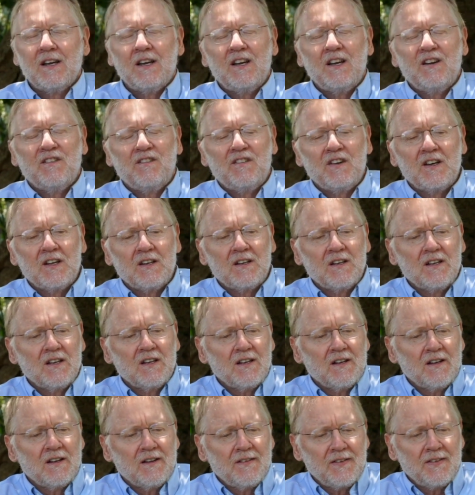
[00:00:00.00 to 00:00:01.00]

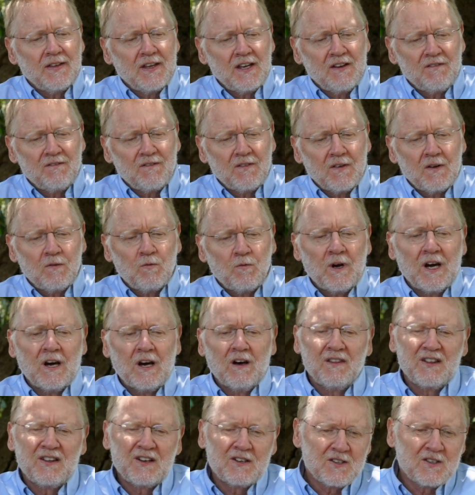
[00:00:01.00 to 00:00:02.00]

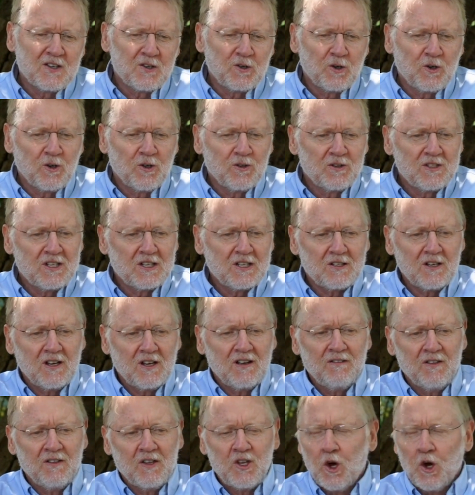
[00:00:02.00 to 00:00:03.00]
there's an old
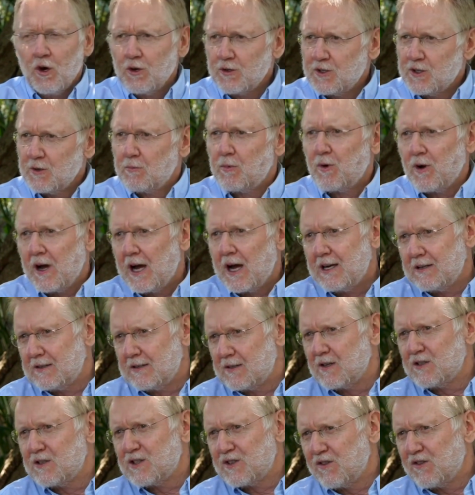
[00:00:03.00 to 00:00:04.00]
dictum: no
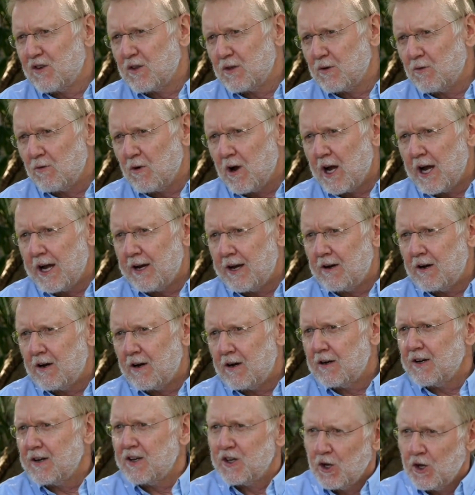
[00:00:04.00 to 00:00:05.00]
surprises for the
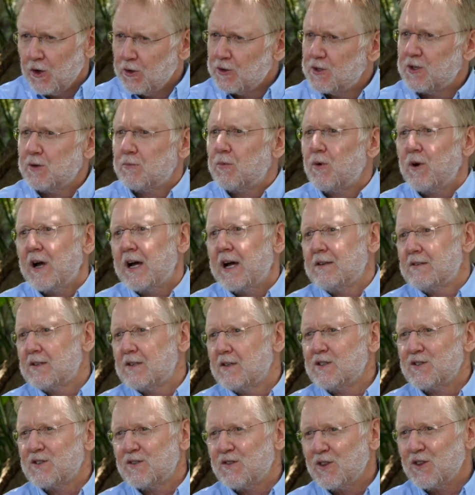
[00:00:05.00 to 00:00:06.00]
writer, no
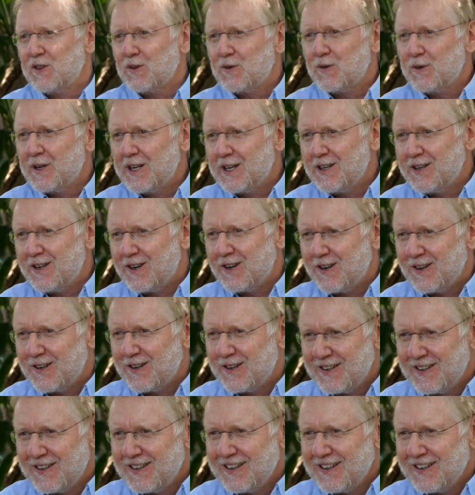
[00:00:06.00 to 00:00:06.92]
surprises for the reader.